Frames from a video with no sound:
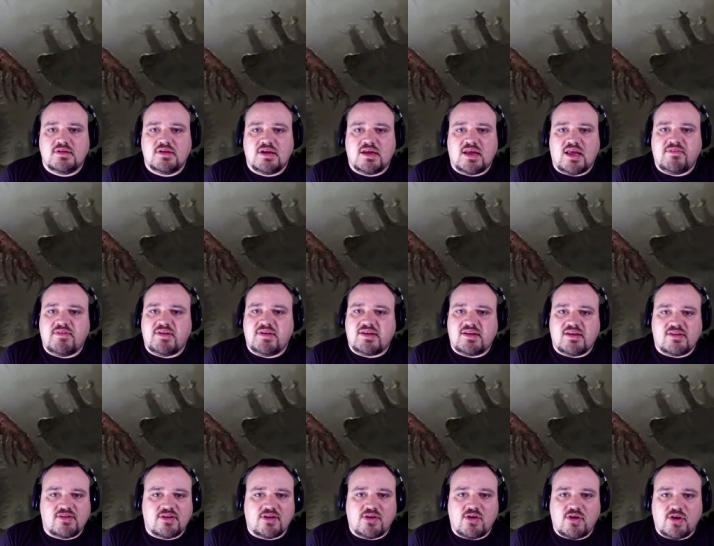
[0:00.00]
If it
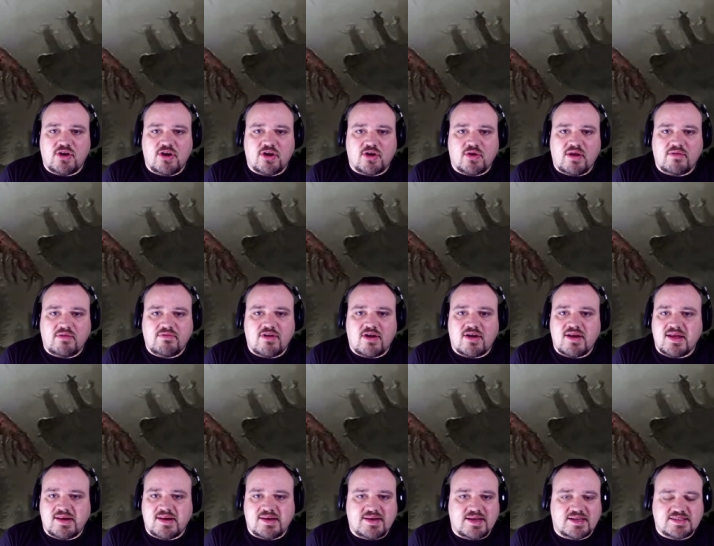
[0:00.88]
doesn't go to your graveyard,
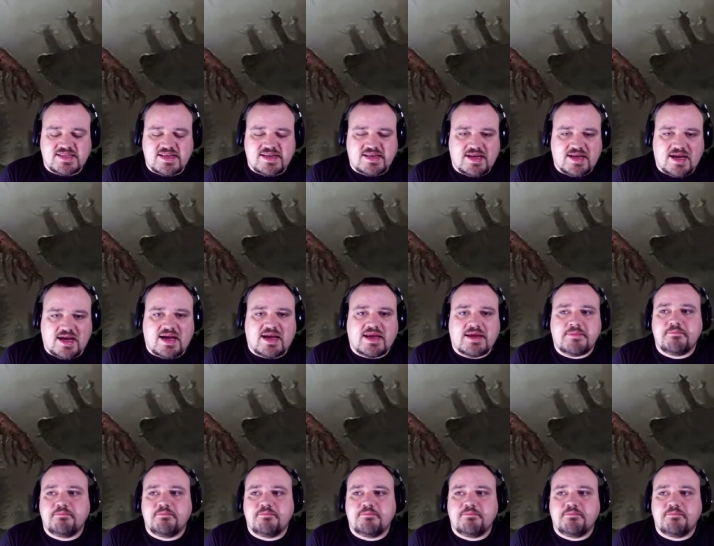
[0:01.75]
it doesn't die.